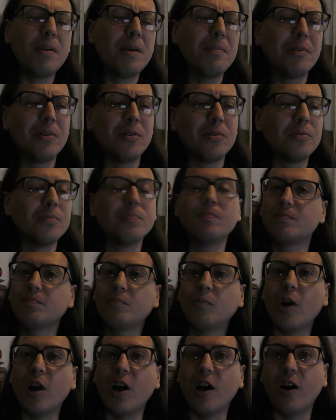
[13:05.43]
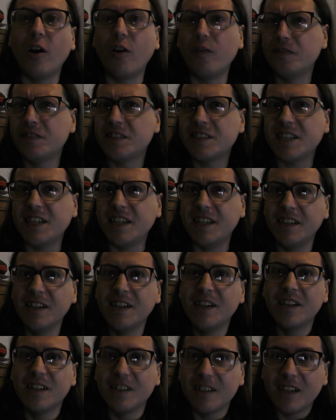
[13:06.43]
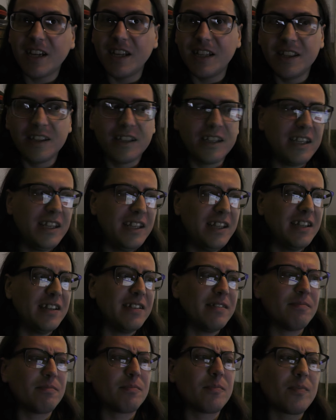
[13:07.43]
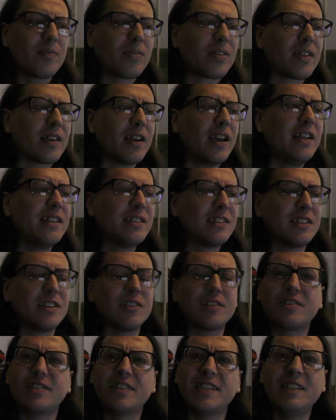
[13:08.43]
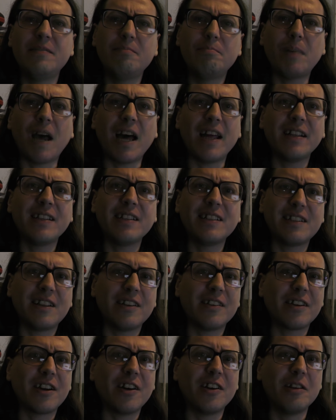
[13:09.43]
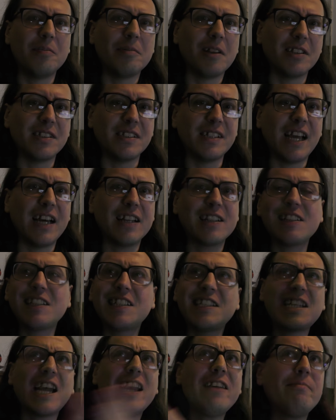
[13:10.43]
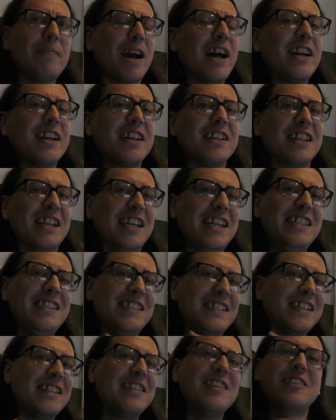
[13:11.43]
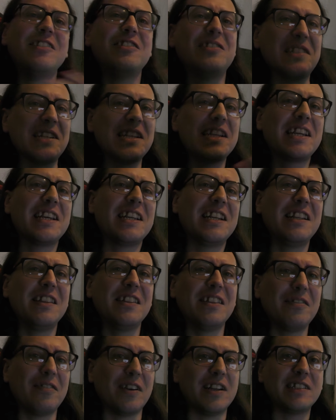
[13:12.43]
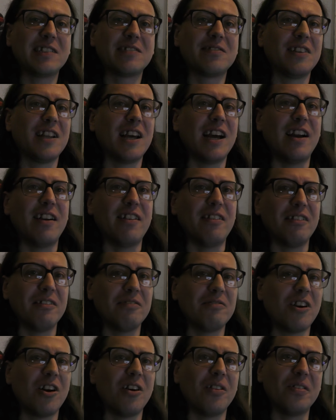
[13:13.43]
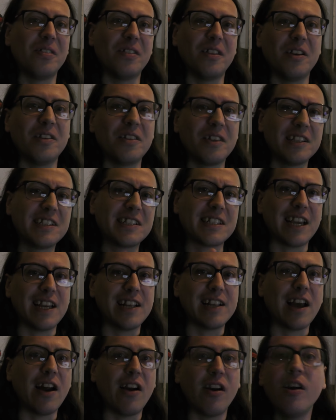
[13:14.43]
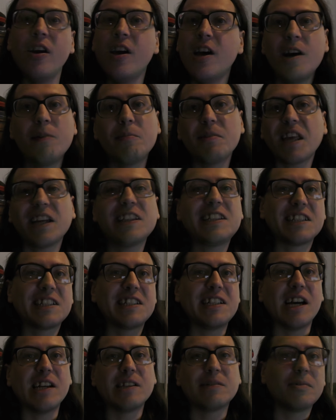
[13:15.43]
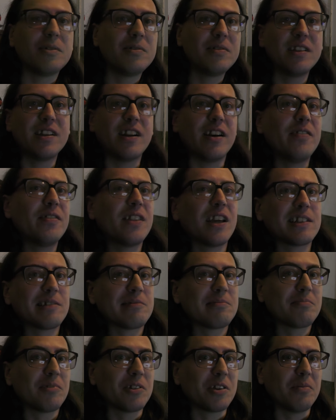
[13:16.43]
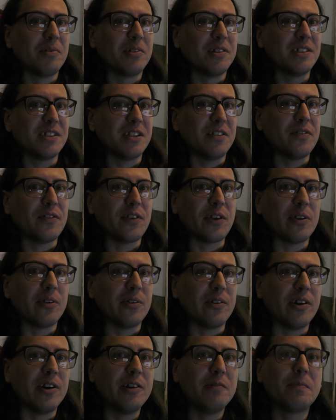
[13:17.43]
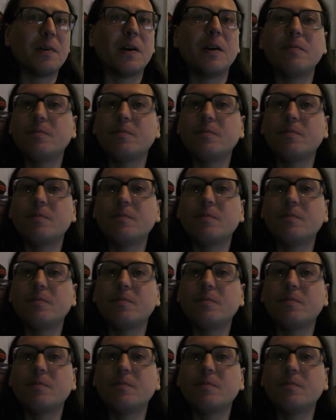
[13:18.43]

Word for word: People were obviously in the introductory bands like Honeyblood and that, just staying back and eating and drinking in the festival area rather than the, the stage area. But that's acceptable, you know, if that's what you want to do for your night.